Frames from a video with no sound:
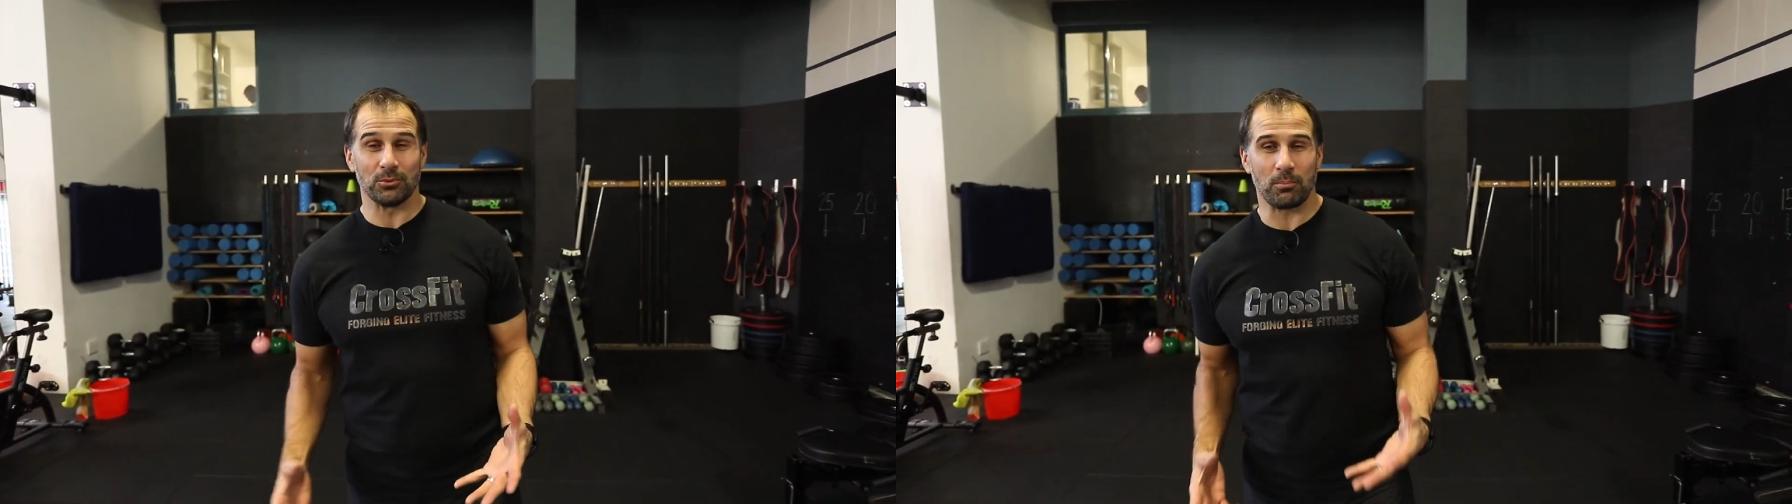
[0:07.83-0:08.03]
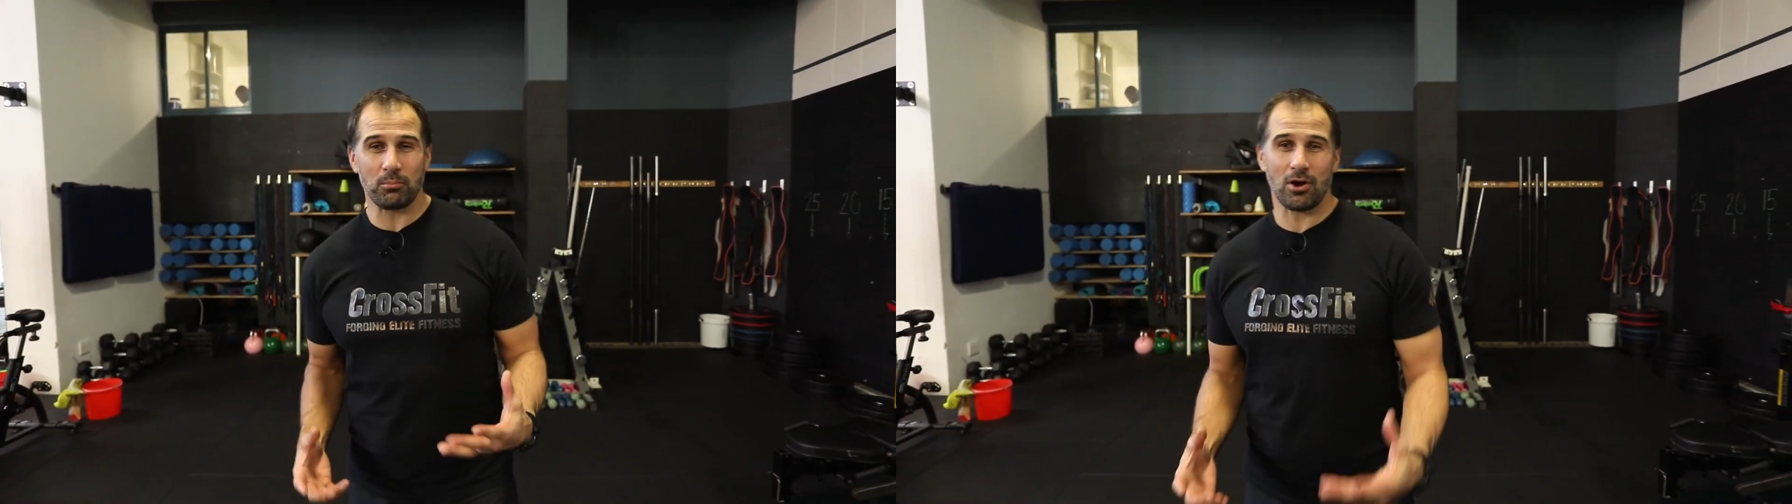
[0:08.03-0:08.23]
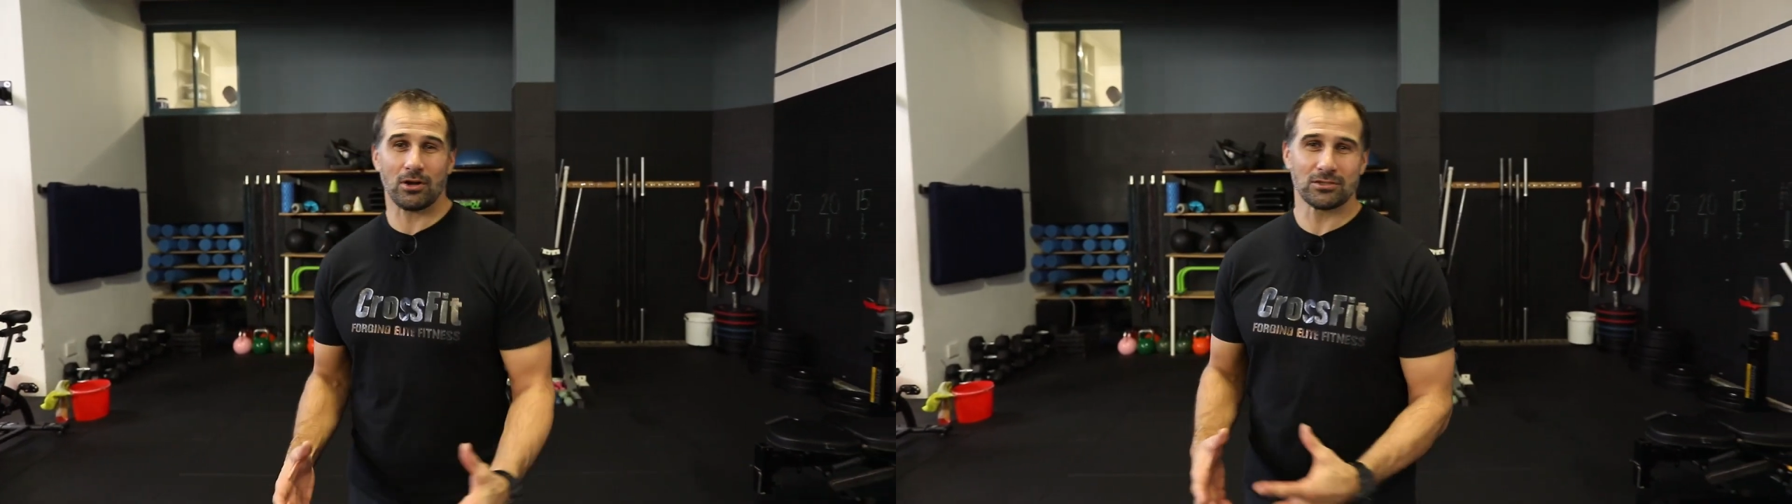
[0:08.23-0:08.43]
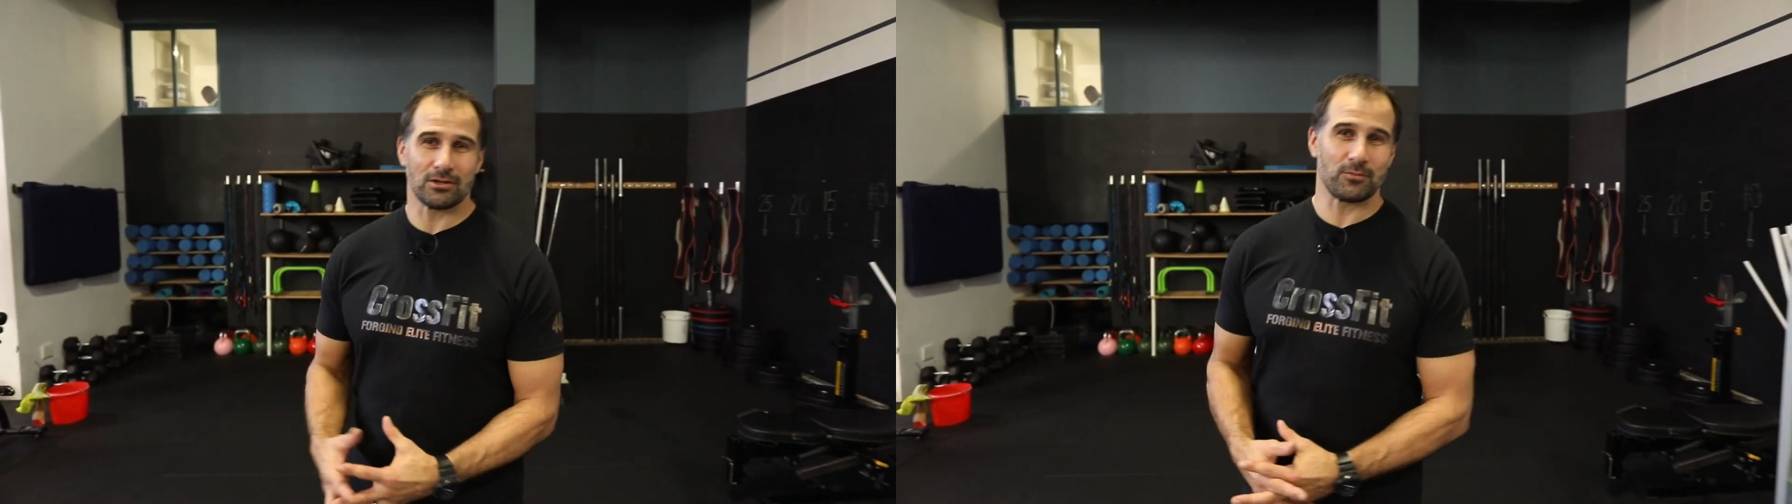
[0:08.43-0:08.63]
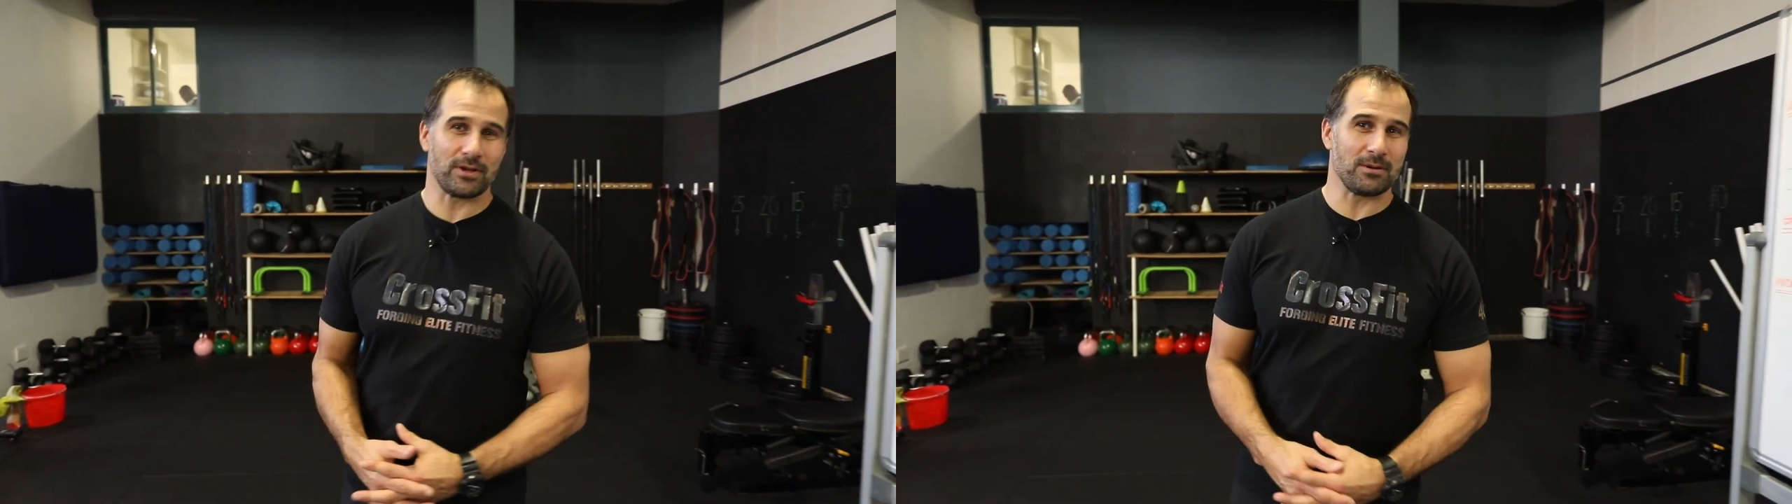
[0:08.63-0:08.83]
We are past
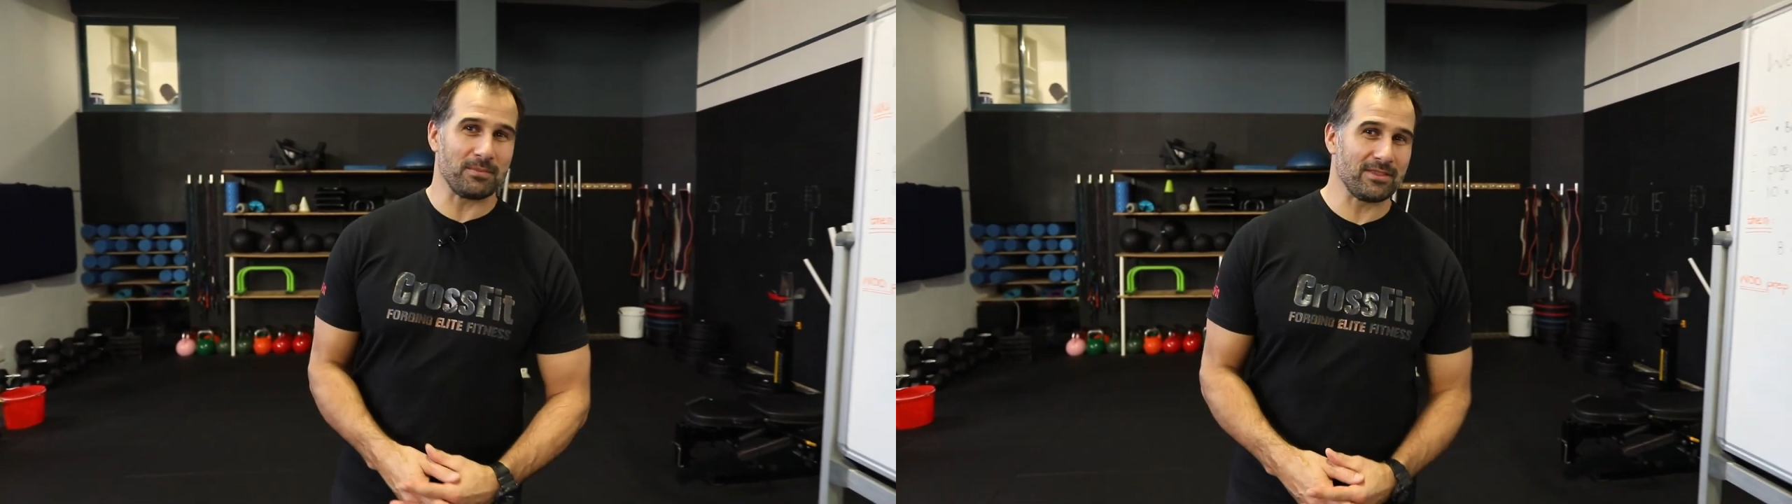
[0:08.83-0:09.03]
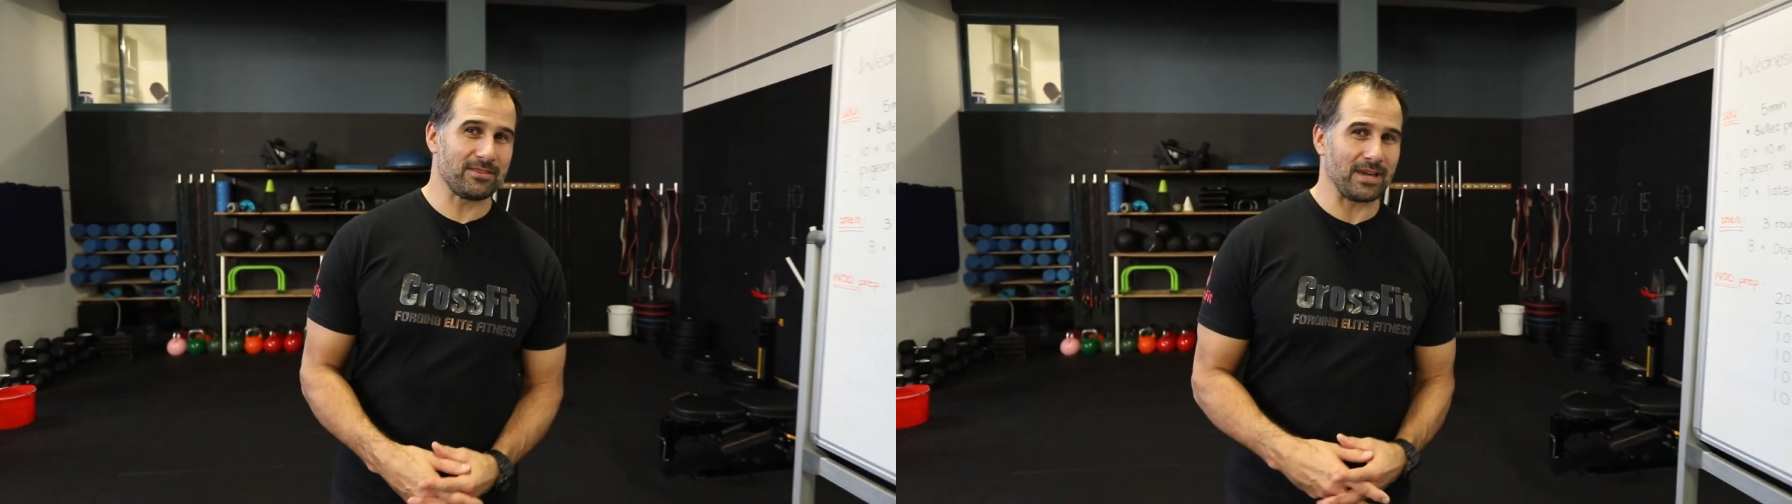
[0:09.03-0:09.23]
halfway in the month,